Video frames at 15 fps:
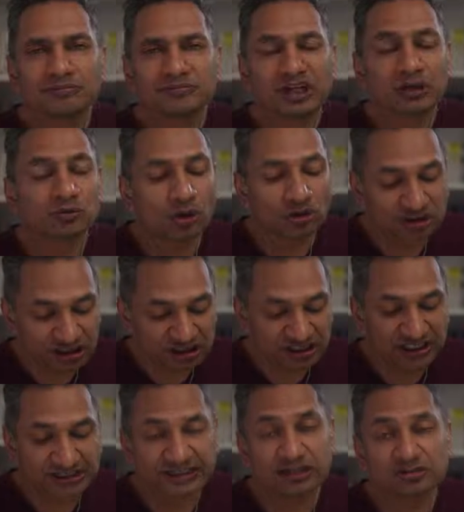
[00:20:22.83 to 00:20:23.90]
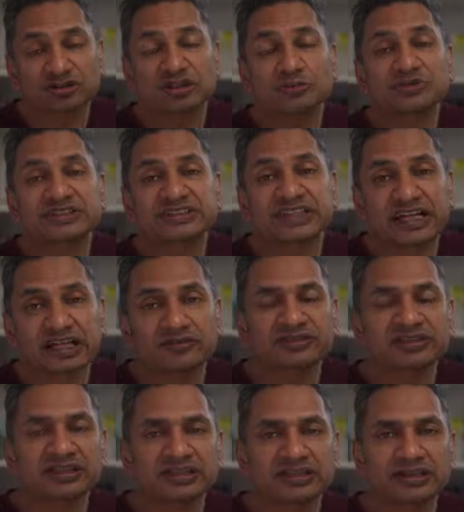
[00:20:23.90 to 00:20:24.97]
They wrote a check out to themselves,
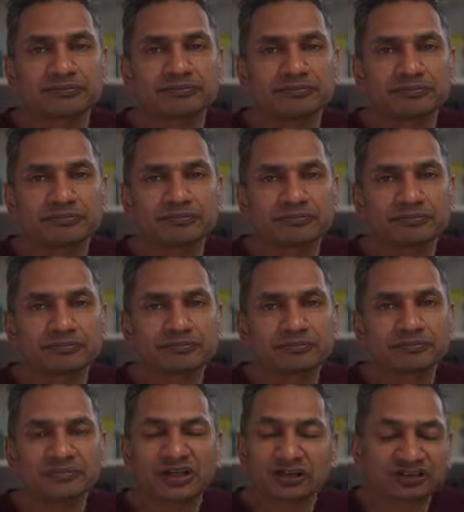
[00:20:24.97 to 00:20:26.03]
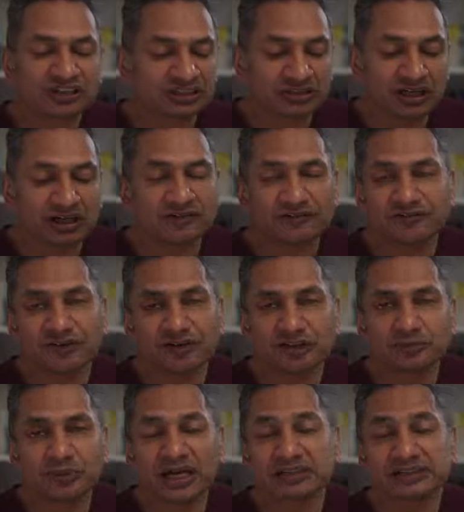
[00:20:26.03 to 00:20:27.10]
didn't they? Because it's not a
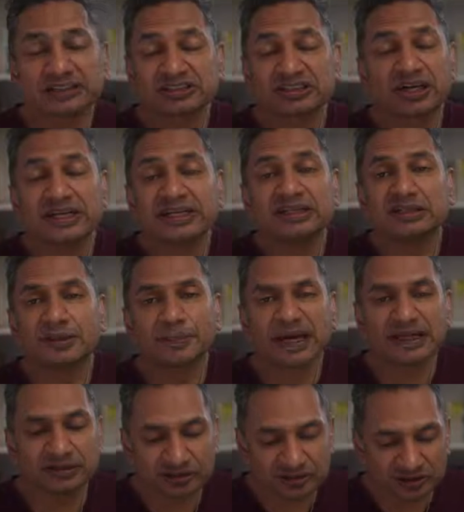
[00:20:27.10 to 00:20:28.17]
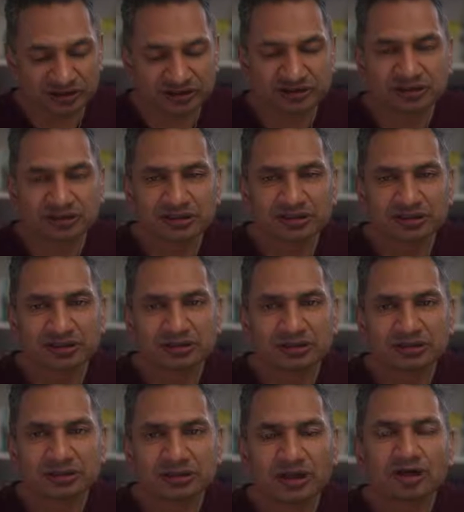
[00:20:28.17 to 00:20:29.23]
third party, it's not independent.
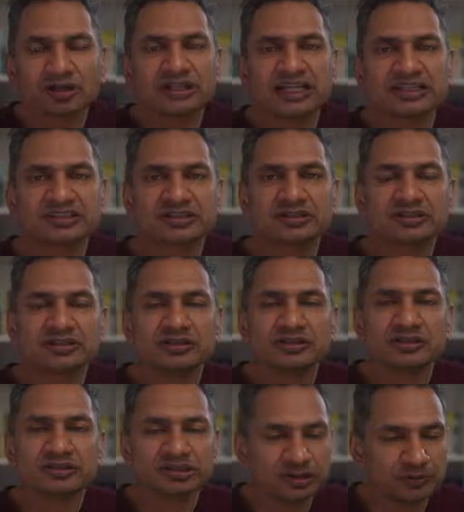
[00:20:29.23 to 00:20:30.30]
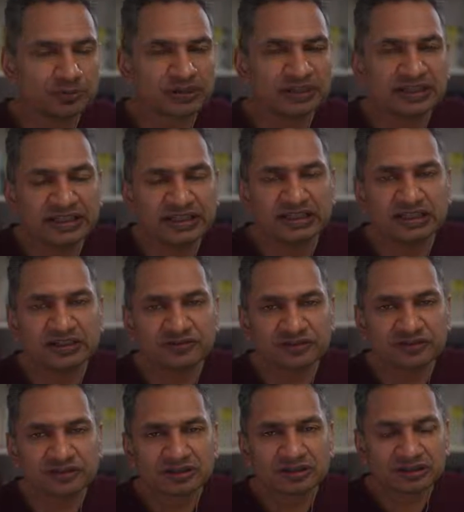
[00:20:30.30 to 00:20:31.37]
Unless you believe
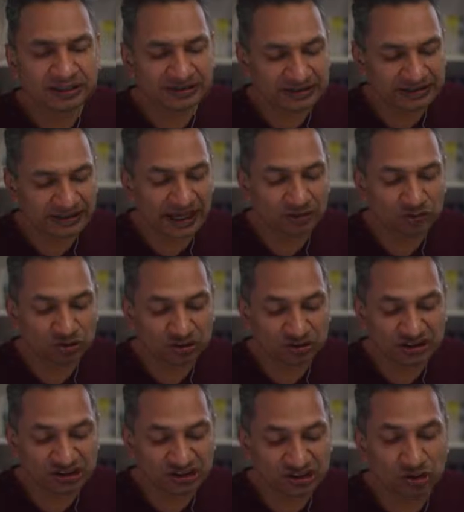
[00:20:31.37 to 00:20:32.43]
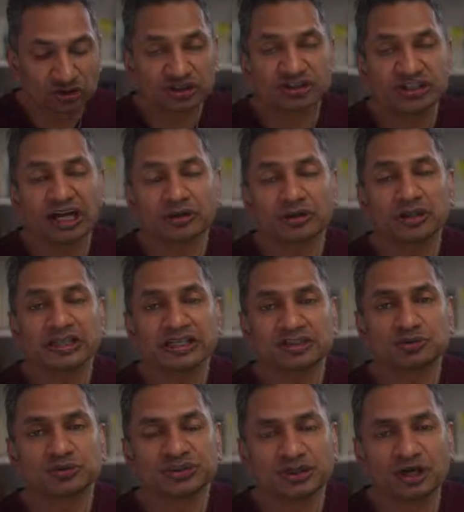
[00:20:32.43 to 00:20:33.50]
that the council is so
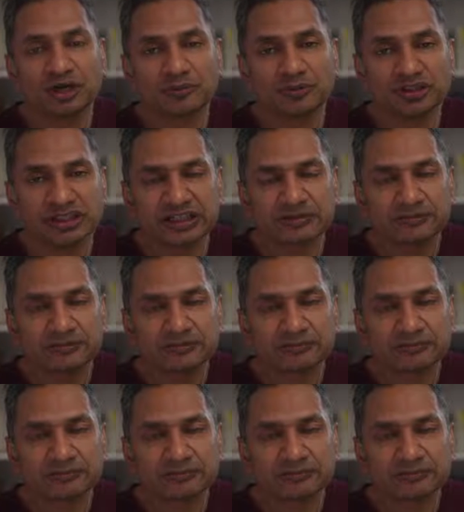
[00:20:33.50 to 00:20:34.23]
derelict with your money